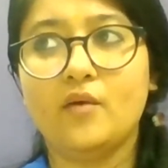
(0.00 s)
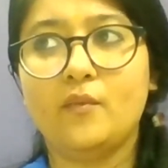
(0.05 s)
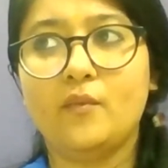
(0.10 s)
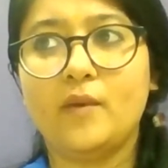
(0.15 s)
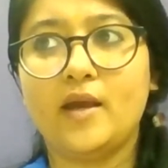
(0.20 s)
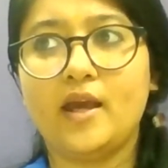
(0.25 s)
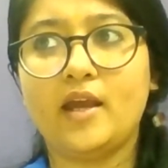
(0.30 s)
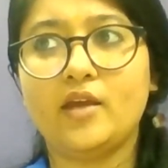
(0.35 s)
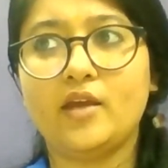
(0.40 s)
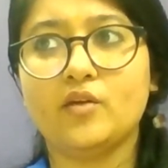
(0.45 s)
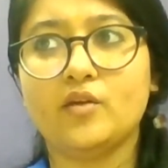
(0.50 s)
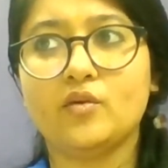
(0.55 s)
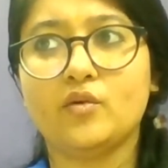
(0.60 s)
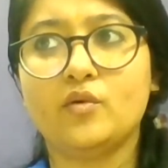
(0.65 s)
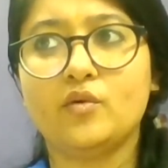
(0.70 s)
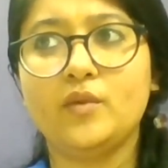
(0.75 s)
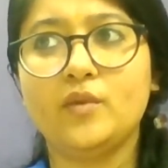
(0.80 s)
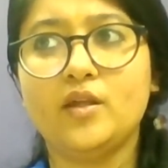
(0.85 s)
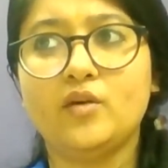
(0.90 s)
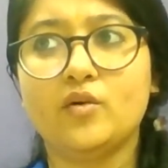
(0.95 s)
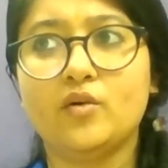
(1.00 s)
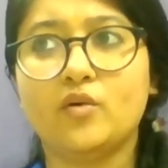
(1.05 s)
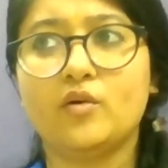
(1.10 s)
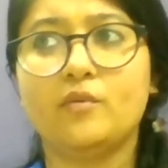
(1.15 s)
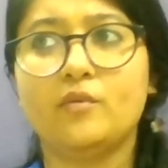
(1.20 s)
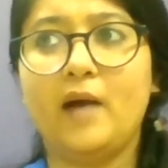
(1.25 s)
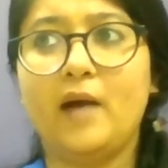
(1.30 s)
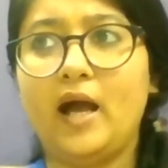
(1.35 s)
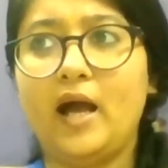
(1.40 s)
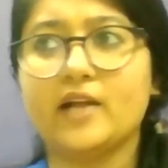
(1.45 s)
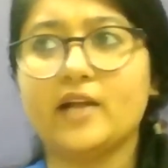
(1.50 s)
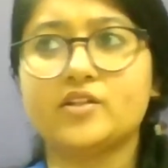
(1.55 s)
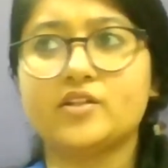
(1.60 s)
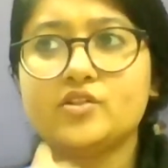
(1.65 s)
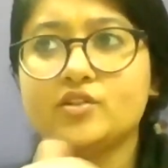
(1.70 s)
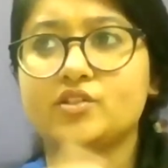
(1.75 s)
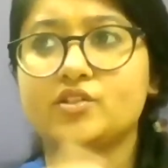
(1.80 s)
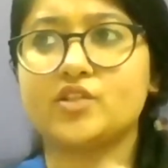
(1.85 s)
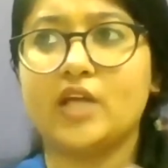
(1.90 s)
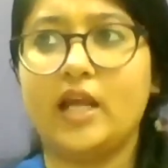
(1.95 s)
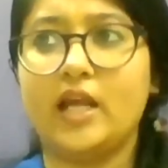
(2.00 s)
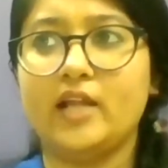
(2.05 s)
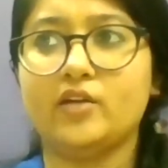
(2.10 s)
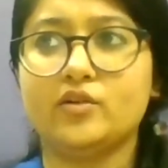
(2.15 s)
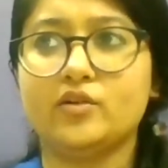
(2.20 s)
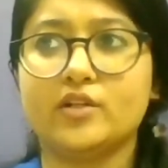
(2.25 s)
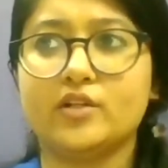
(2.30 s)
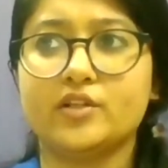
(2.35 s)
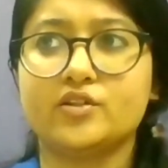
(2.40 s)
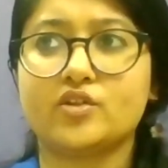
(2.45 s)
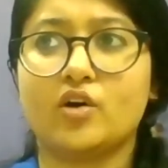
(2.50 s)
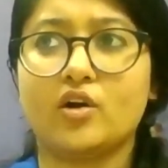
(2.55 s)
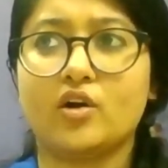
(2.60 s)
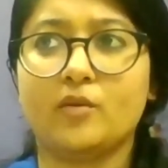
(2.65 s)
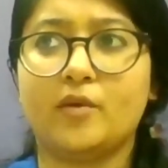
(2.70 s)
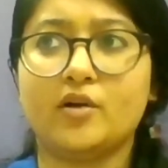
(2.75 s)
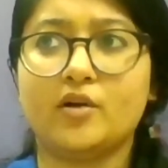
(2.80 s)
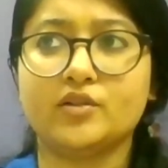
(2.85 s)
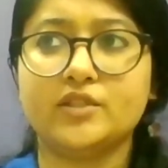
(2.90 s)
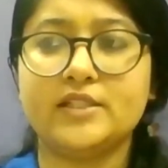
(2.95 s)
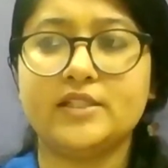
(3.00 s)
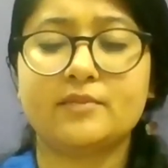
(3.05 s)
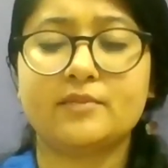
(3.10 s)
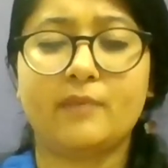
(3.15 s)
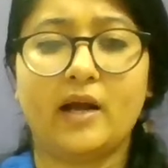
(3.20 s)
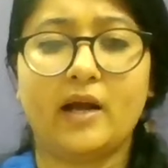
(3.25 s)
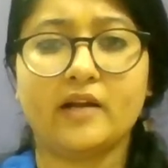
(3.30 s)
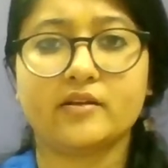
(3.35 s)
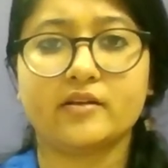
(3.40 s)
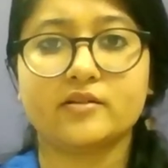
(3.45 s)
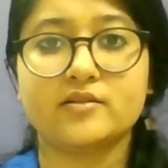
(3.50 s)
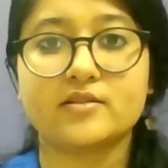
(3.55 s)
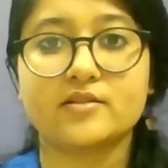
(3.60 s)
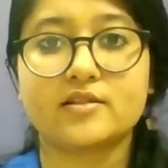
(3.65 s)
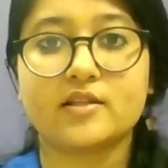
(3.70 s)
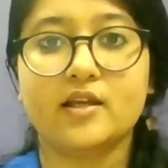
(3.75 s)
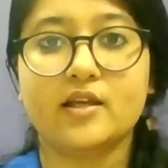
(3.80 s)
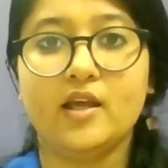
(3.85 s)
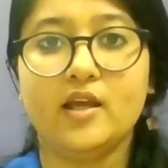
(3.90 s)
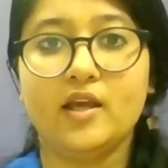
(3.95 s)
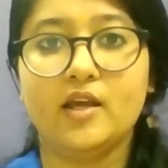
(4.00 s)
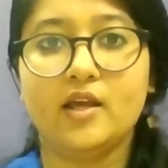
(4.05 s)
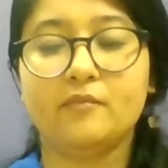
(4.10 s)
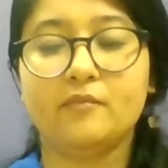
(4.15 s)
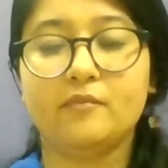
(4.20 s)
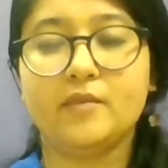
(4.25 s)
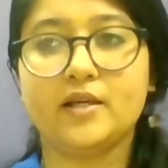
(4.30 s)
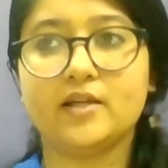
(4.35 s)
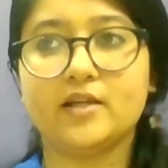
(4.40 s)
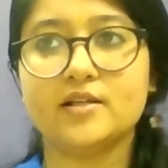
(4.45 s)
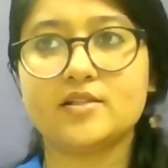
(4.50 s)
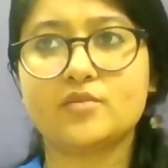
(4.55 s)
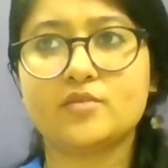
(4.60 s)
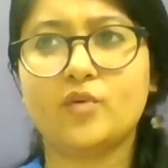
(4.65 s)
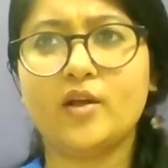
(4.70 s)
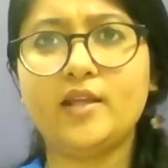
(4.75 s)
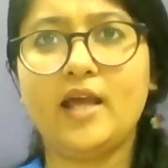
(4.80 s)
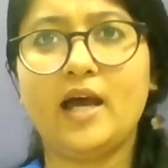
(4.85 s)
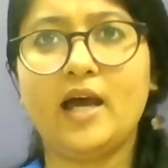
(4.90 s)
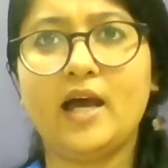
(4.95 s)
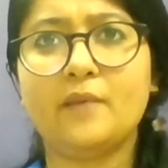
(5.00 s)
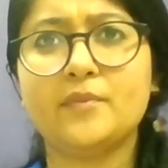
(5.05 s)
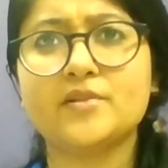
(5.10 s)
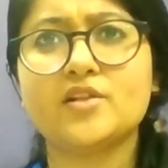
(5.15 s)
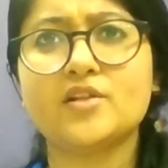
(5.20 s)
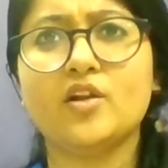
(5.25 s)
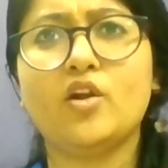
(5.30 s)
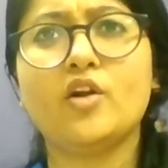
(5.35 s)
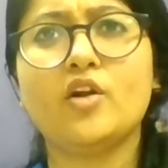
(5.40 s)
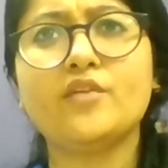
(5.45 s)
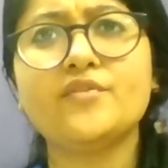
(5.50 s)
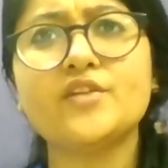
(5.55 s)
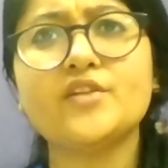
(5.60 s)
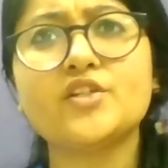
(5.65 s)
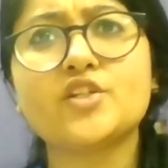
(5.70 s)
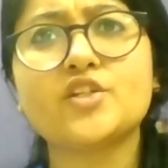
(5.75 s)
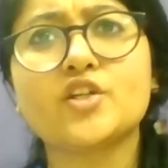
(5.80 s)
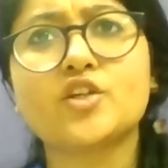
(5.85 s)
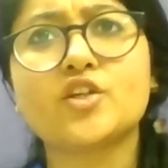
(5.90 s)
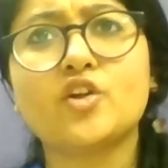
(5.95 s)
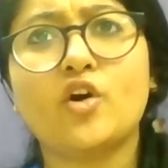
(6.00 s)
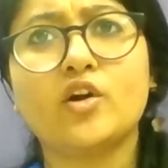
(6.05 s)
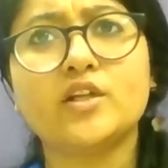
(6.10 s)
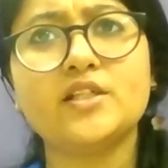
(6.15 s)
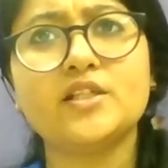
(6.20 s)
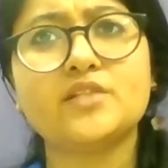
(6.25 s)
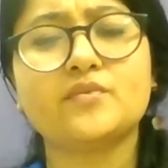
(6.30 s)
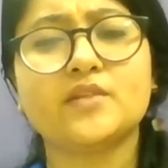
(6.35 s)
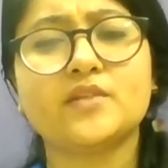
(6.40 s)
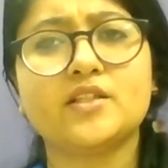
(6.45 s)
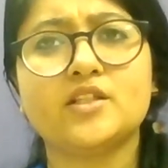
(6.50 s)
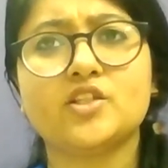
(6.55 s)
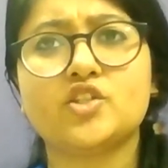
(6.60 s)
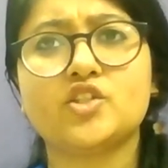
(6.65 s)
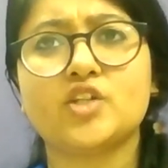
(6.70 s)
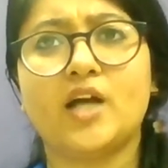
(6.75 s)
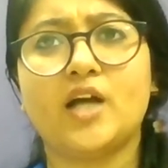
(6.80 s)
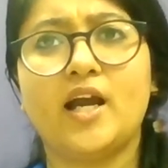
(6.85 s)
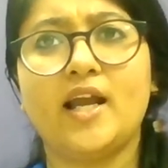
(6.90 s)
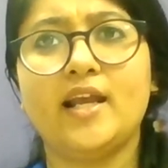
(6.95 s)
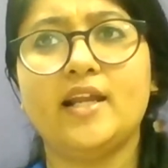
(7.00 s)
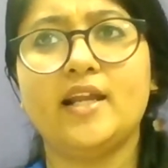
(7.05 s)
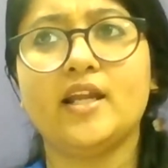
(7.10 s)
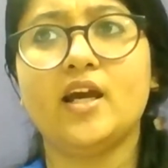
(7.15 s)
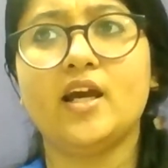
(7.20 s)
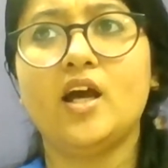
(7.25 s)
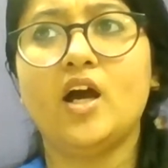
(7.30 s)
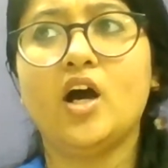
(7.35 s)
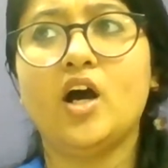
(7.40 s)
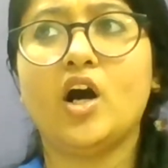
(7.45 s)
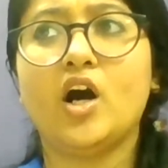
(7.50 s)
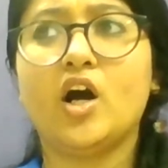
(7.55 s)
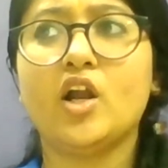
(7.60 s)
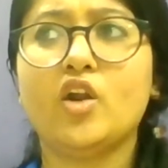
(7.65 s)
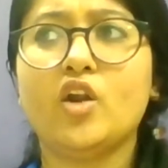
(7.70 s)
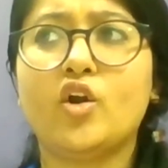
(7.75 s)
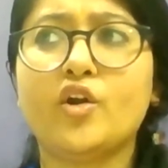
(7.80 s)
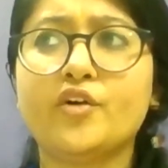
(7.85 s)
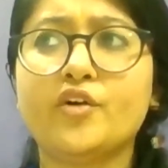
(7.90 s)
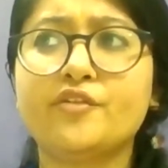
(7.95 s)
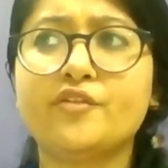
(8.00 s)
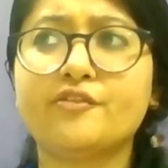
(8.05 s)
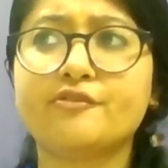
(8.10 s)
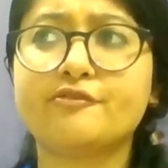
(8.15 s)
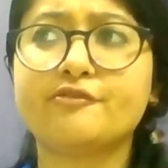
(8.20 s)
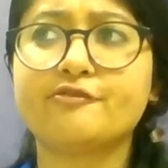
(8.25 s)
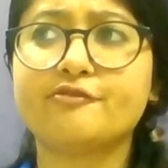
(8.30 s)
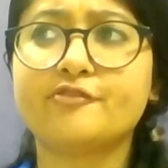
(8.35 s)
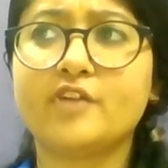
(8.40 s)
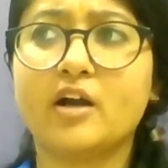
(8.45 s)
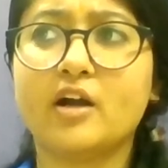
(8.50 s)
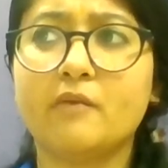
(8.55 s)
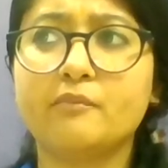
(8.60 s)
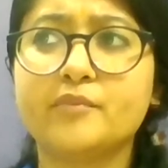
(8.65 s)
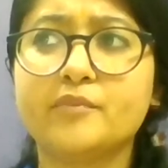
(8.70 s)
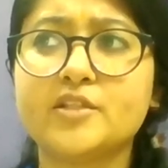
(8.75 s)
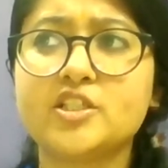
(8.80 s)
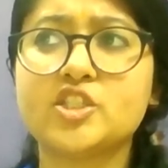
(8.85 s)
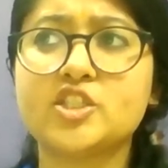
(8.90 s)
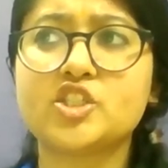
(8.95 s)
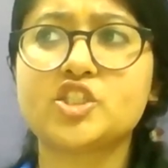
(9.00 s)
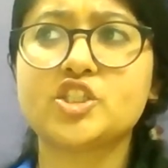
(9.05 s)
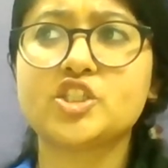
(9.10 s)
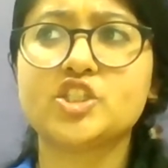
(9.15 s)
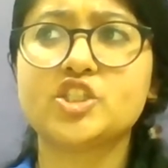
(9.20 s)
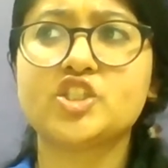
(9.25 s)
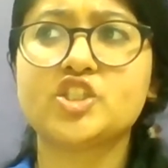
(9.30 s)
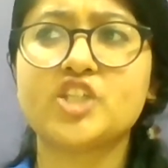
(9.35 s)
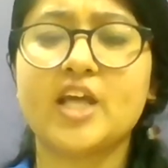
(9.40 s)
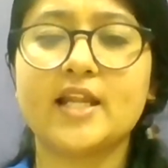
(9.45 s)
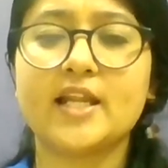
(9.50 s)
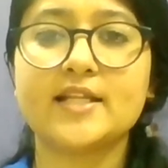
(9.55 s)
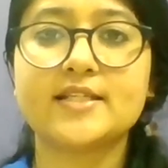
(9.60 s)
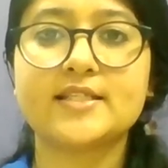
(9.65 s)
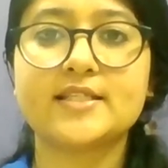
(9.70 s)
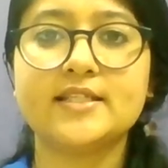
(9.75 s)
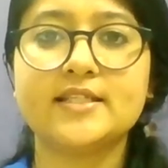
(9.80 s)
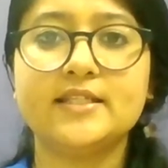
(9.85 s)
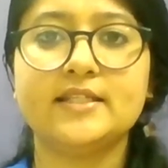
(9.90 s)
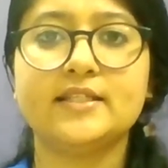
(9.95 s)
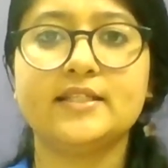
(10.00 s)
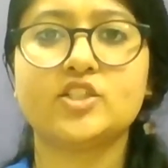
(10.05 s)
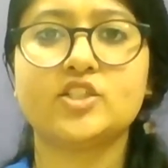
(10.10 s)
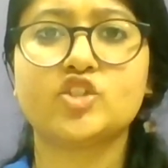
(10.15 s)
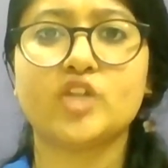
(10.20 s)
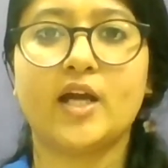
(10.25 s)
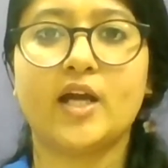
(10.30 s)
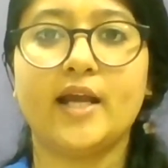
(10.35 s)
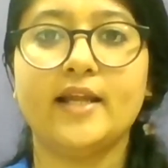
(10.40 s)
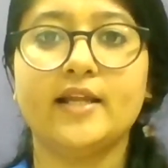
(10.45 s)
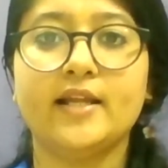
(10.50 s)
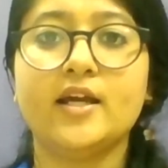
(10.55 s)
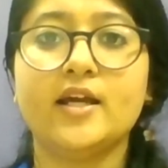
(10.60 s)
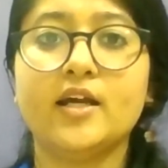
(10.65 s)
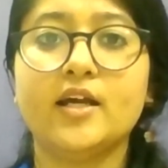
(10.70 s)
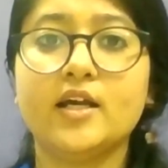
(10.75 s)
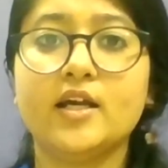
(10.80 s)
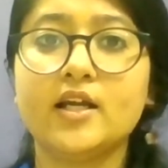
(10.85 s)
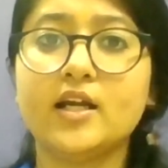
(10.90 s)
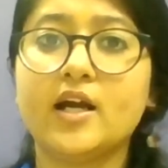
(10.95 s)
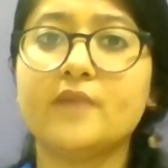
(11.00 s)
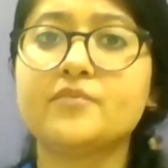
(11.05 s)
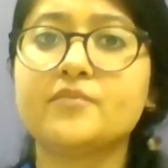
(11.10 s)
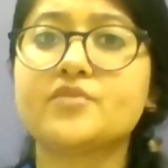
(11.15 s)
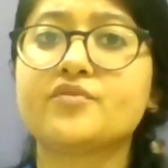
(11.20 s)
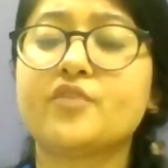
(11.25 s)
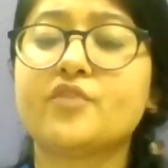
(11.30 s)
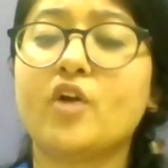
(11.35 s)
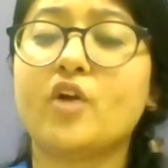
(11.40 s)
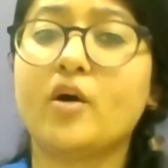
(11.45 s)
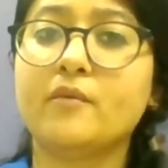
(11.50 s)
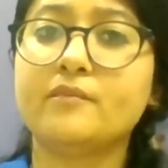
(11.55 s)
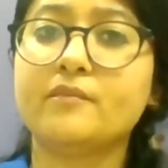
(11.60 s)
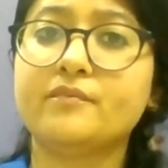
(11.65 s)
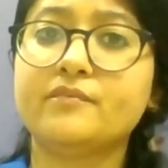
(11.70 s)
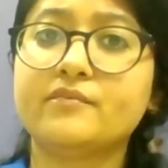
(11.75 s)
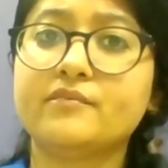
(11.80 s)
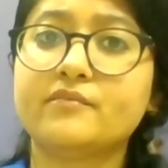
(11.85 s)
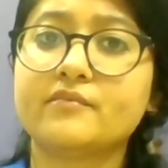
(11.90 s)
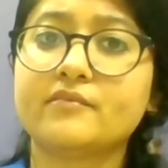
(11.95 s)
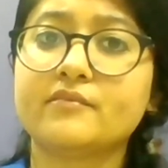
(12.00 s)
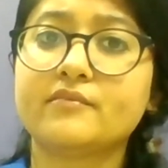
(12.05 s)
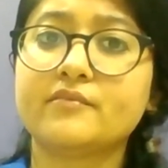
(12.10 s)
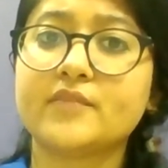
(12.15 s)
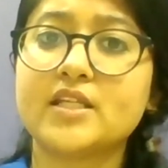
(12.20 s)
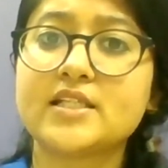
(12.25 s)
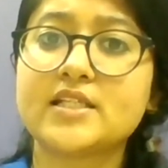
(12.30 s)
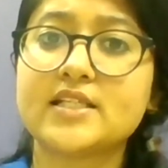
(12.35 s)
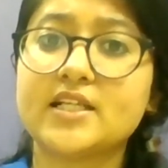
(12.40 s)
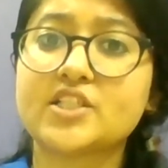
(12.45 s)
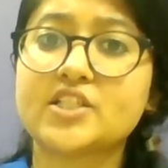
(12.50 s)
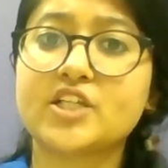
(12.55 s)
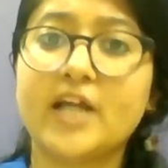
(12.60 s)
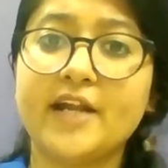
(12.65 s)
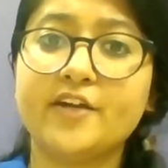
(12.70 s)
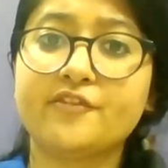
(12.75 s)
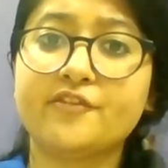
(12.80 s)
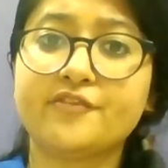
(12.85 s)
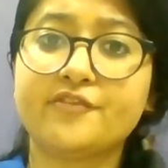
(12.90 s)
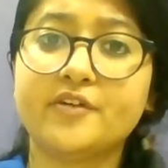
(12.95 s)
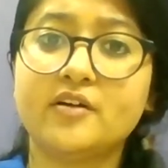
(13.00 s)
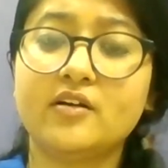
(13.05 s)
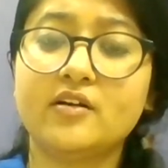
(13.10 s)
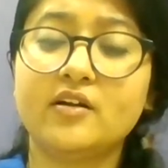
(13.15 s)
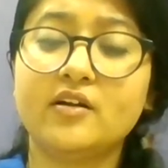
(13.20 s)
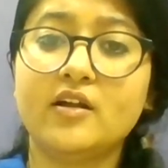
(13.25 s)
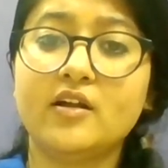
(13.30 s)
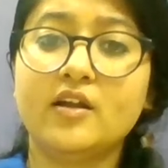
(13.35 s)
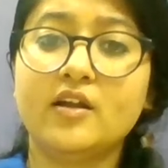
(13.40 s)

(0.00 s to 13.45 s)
where we go back to the childhood and talk about these patterns, because what happens, a lot of insecurities within the child, a lot of competition, jealousy in the child comes from such kind of a